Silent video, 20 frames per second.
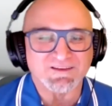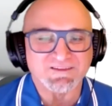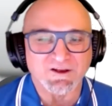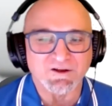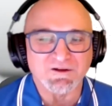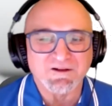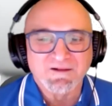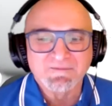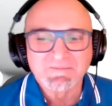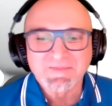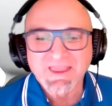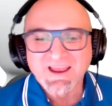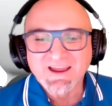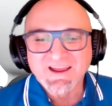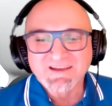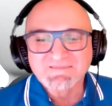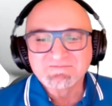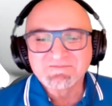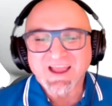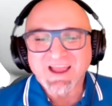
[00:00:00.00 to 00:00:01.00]
So,
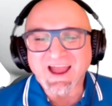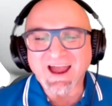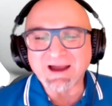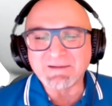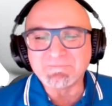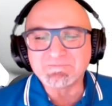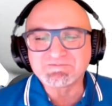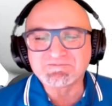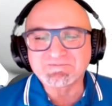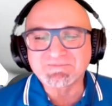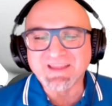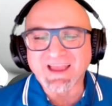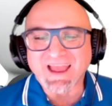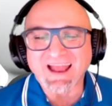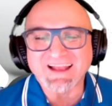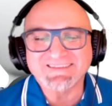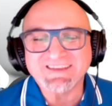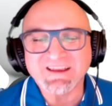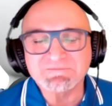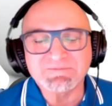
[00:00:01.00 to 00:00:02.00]

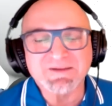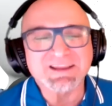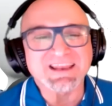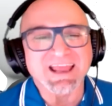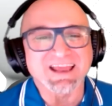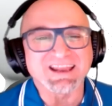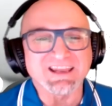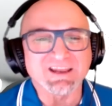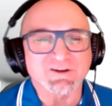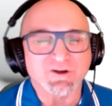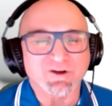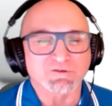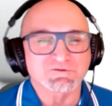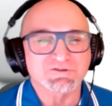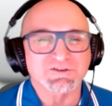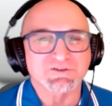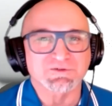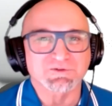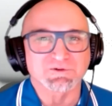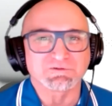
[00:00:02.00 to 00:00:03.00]
has there been any
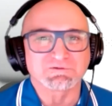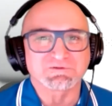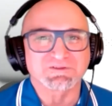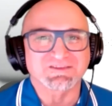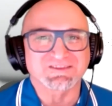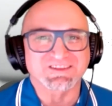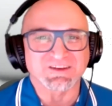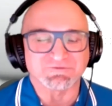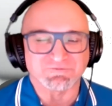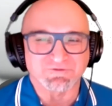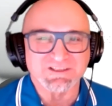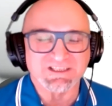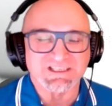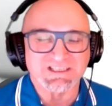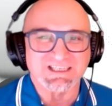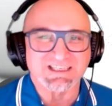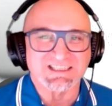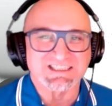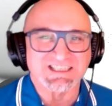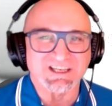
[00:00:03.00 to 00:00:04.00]
cultural
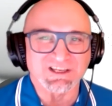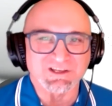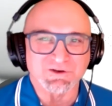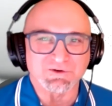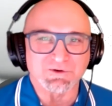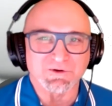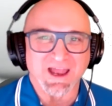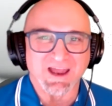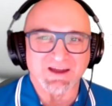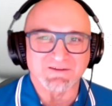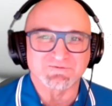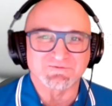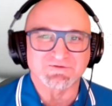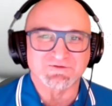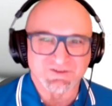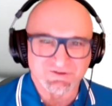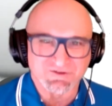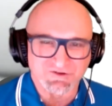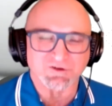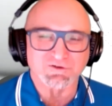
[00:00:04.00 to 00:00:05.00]
differences that you have
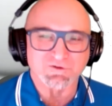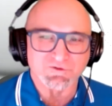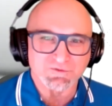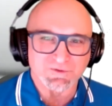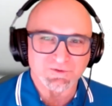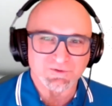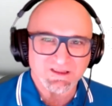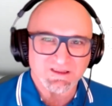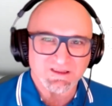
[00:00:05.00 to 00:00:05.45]
struggled with?